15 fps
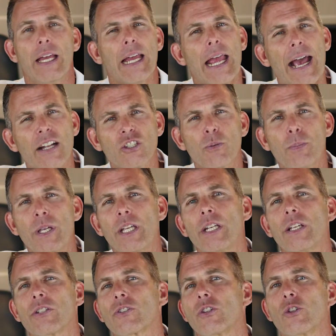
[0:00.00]
Atropine
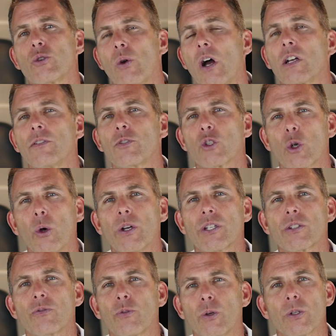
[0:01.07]
is the drug of choice
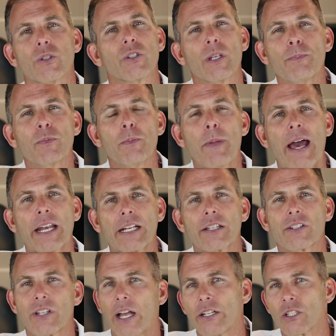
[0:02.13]
for symptomatic
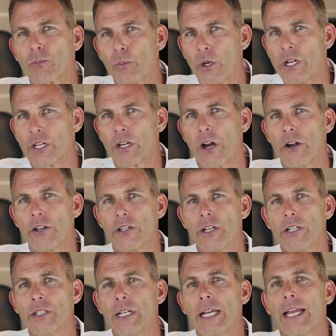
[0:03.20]
sinus
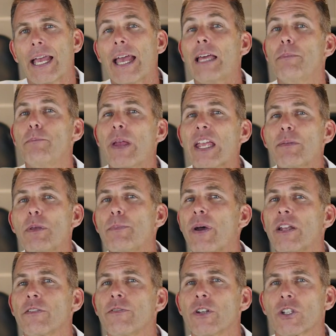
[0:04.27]
bradycardia and may be
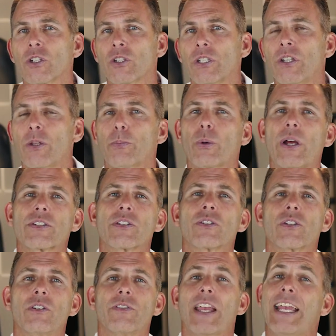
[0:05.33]
beneficial in the presence
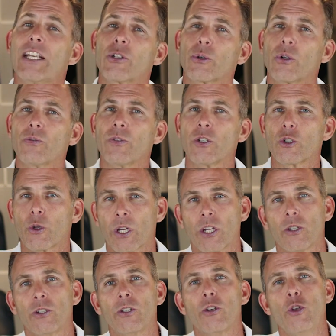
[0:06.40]
of
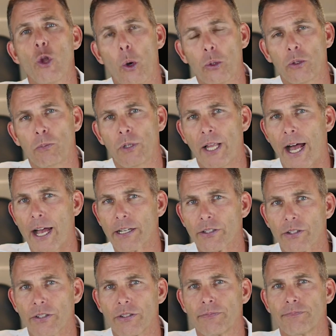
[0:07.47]
atrioventricular nodal
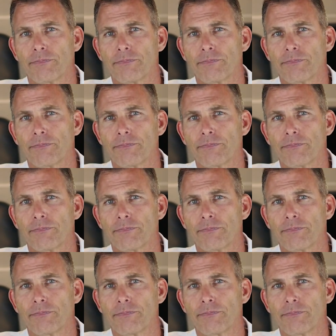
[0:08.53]
blocks.